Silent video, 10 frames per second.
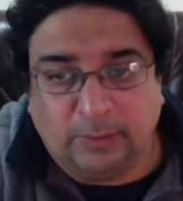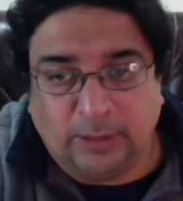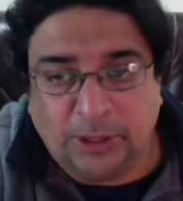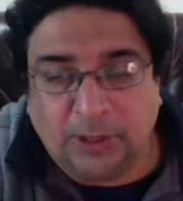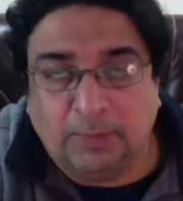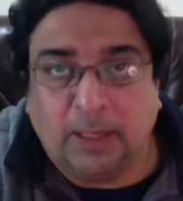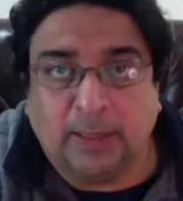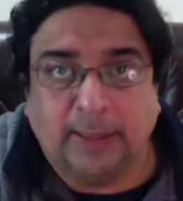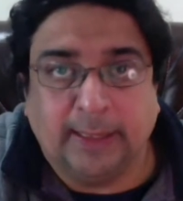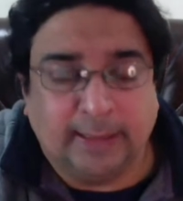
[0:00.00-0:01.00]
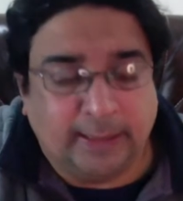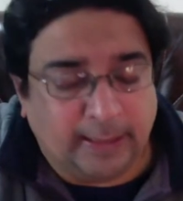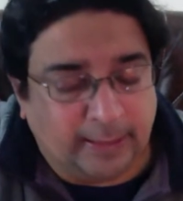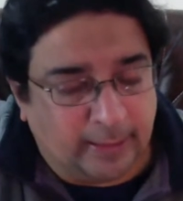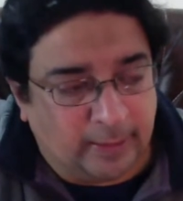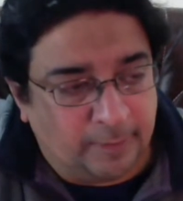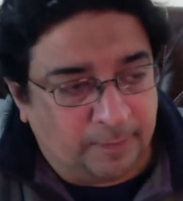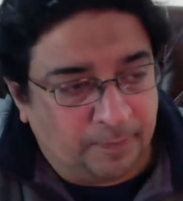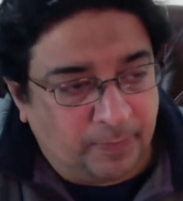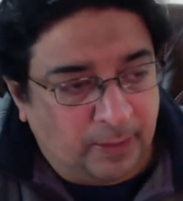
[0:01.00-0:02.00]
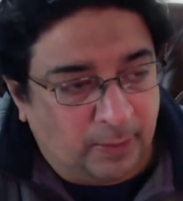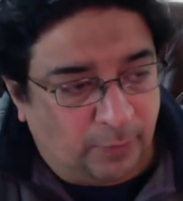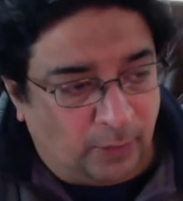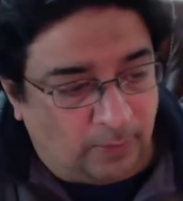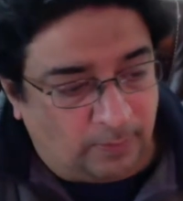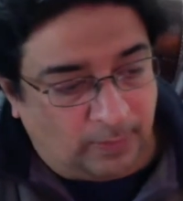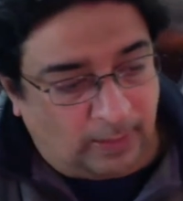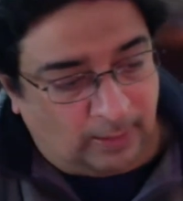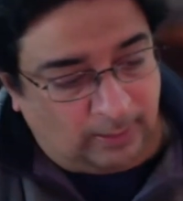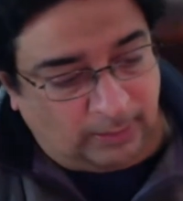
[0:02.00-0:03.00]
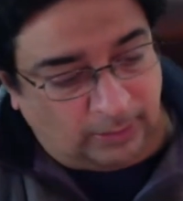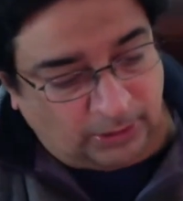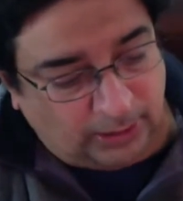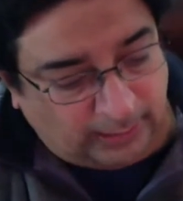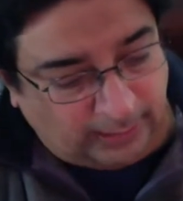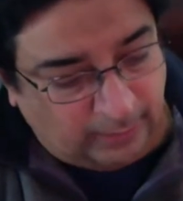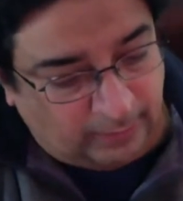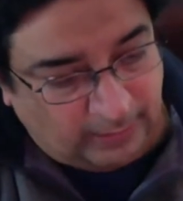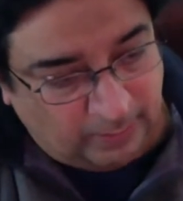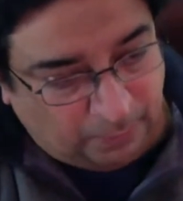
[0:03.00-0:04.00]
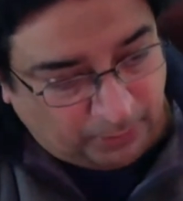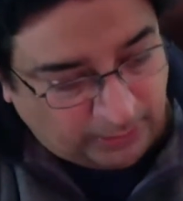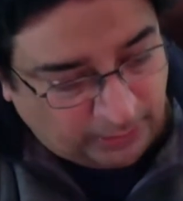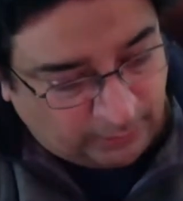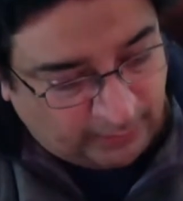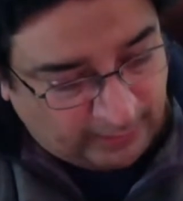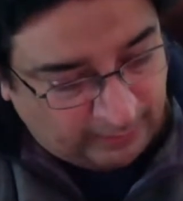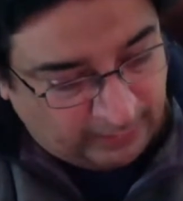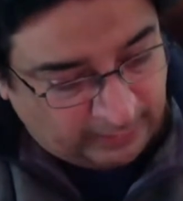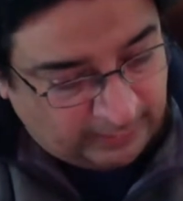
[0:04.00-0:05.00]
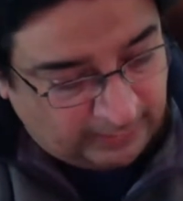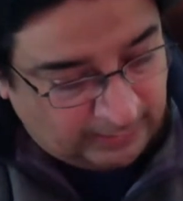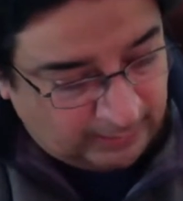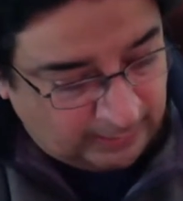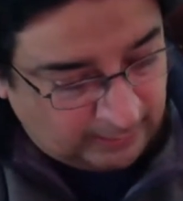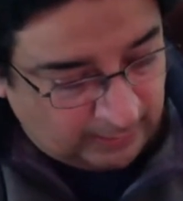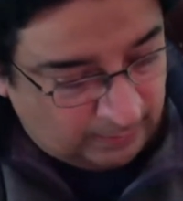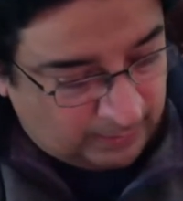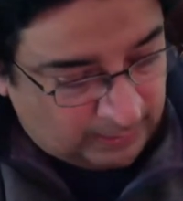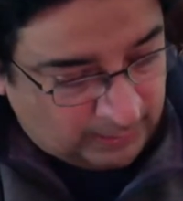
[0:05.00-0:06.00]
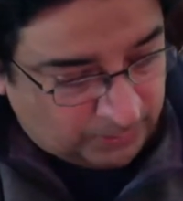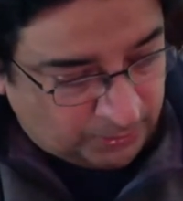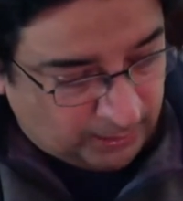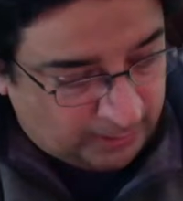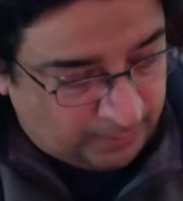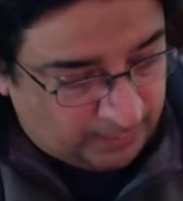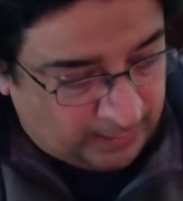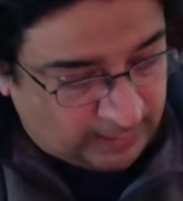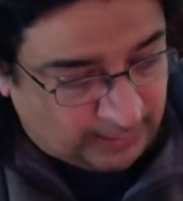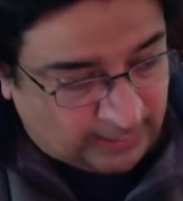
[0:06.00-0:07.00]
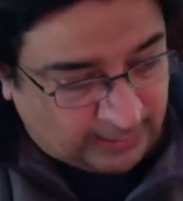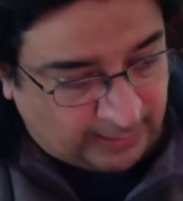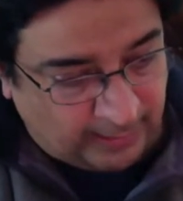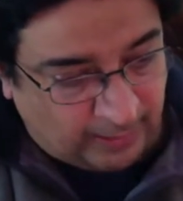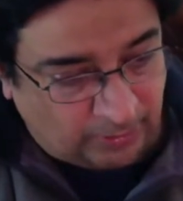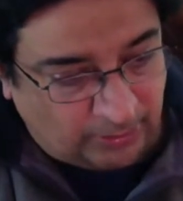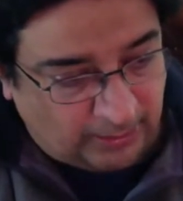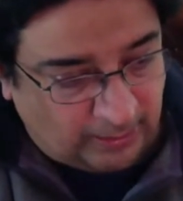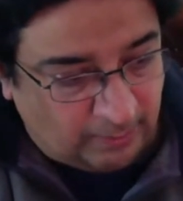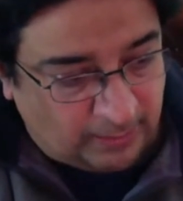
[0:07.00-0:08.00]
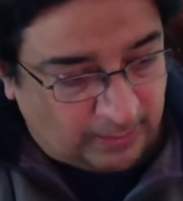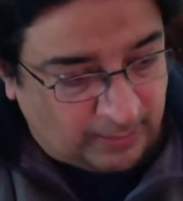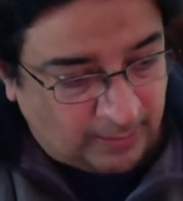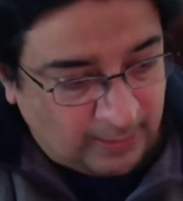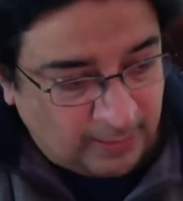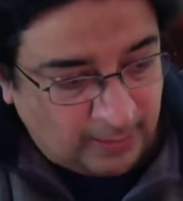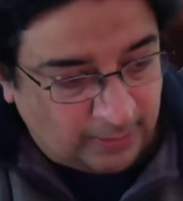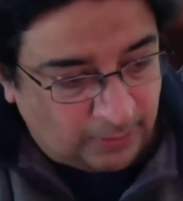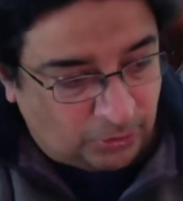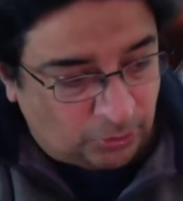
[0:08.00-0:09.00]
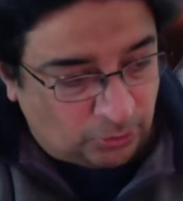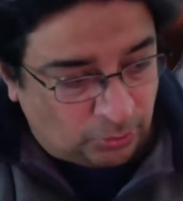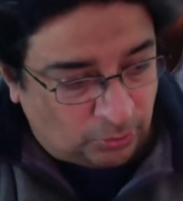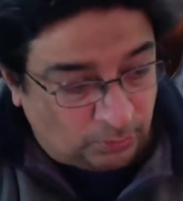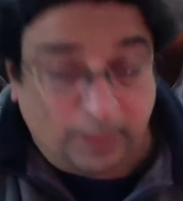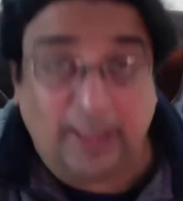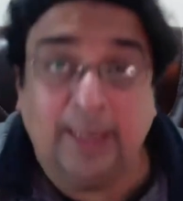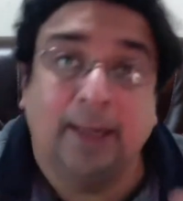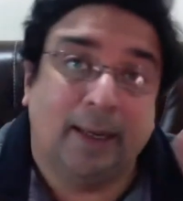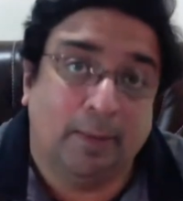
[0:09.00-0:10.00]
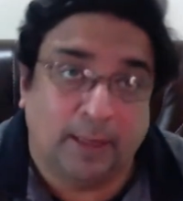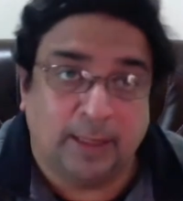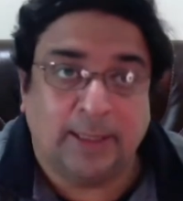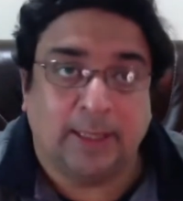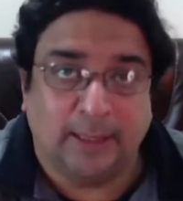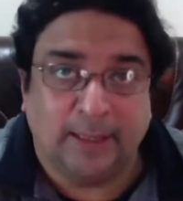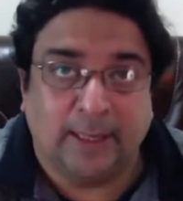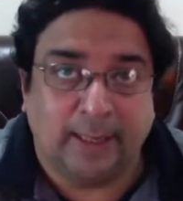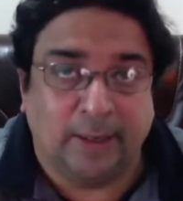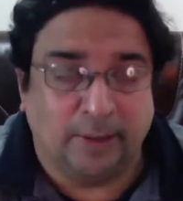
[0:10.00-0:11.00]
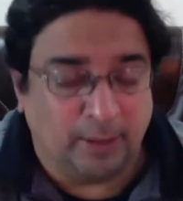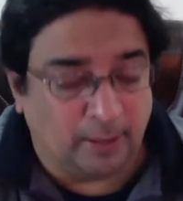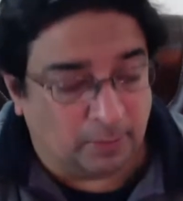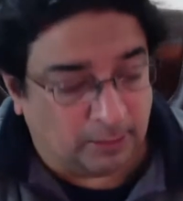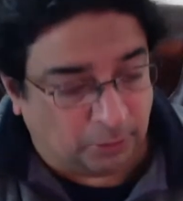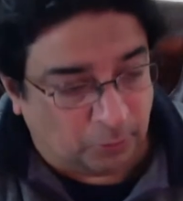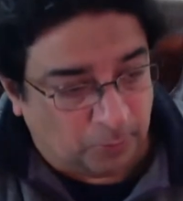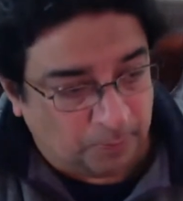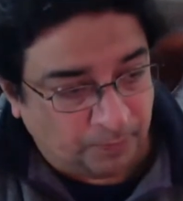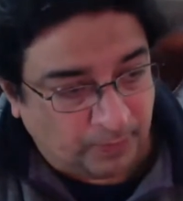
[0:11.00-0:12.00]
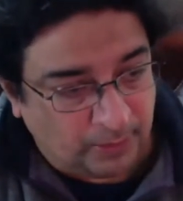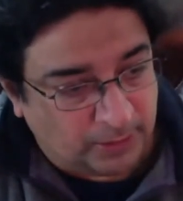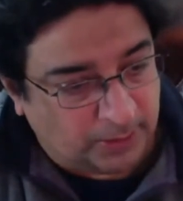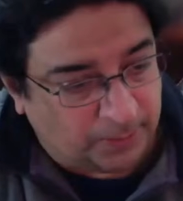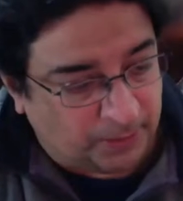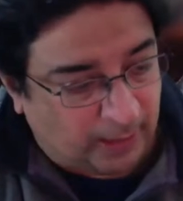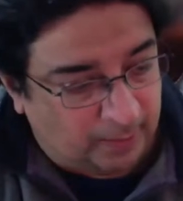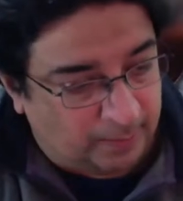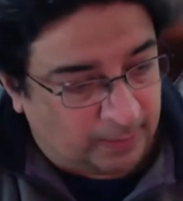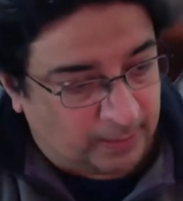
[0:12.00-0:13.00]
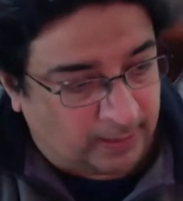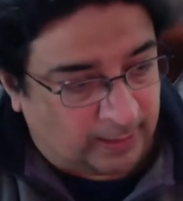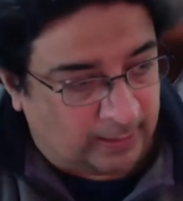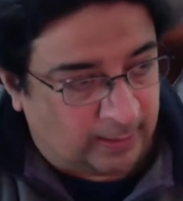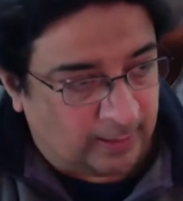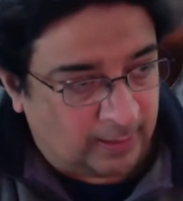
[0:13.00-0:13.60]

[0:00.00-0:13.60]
digital marketing in detail, from starting with the importance of having the email subscriber list and sending out the email, to building an email list and then sending out an email to your subscribers, and